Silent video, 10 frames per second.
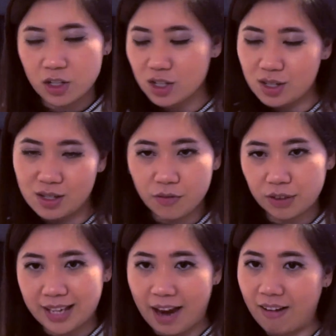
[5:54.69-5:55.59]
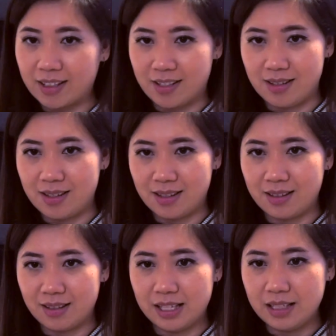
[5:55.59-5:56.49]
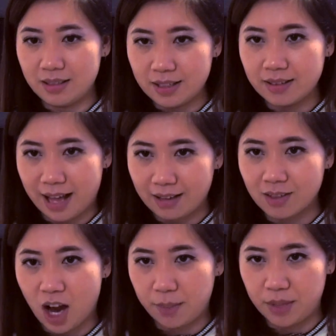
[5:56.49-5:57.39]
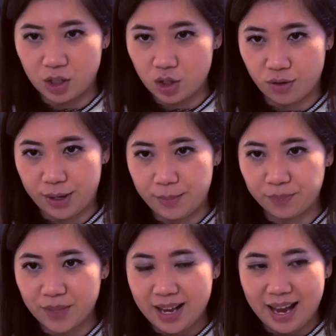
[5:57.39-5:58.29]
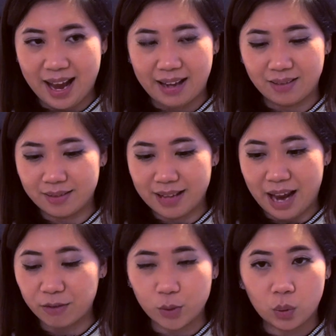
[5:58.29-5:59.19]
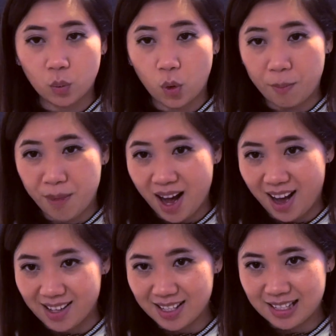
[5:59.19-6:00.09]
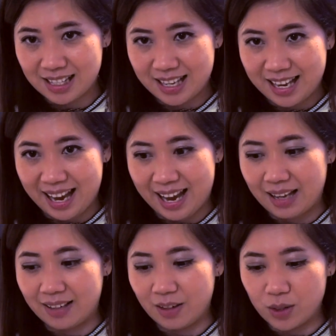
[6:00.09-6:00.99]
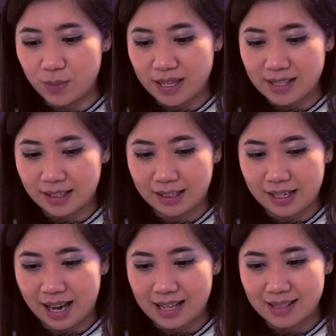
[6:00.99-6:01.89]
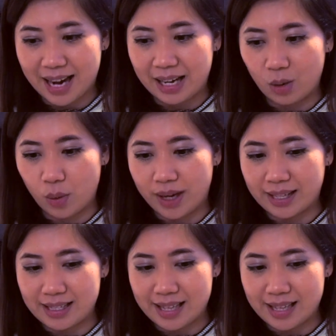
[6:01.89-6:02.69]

just different characters in that time history. And everyone wore masks, and it was basically a day where they